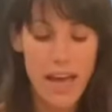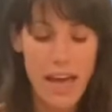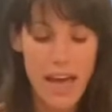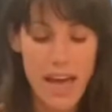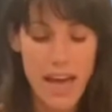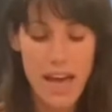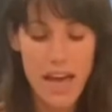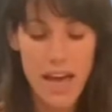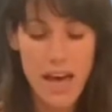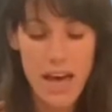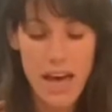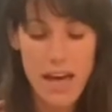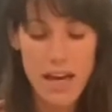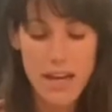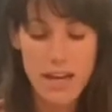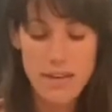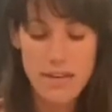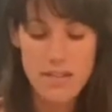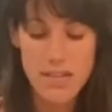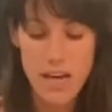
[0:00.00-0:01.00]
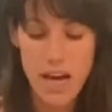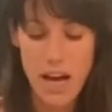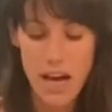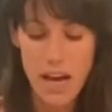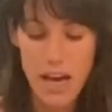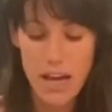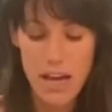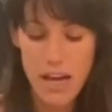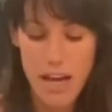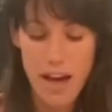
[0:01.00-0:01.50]
and
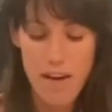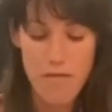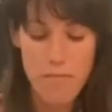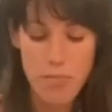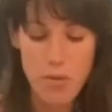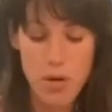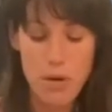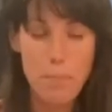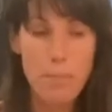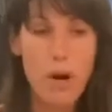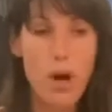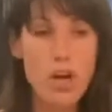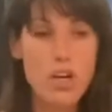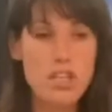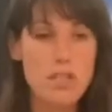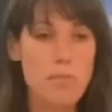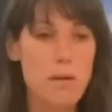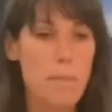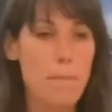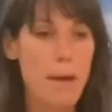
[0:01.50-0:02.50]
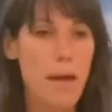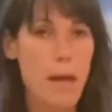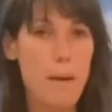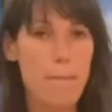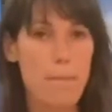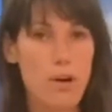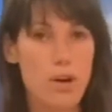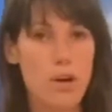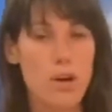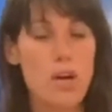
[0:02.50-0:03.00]
I have put parchment
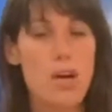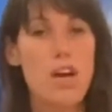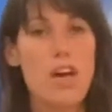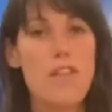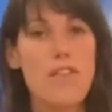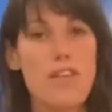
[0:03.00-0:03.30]
paper